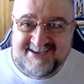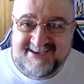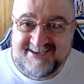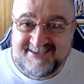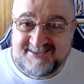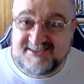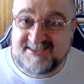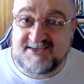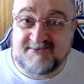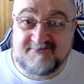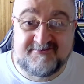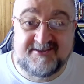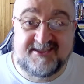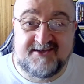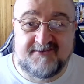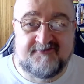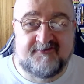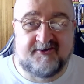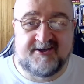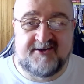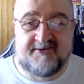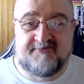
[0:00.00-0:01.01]
So it's a really
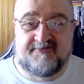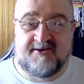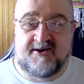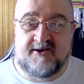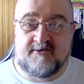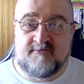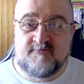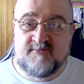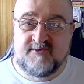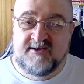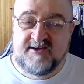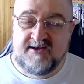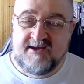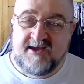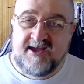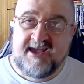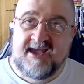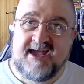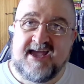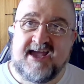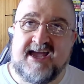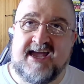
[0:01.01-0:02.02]
funny film,
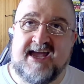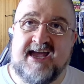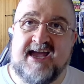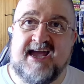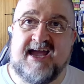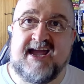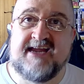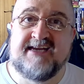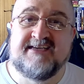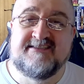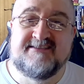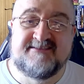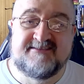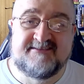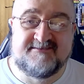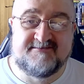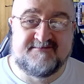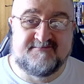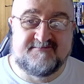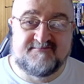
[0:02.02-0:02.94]
and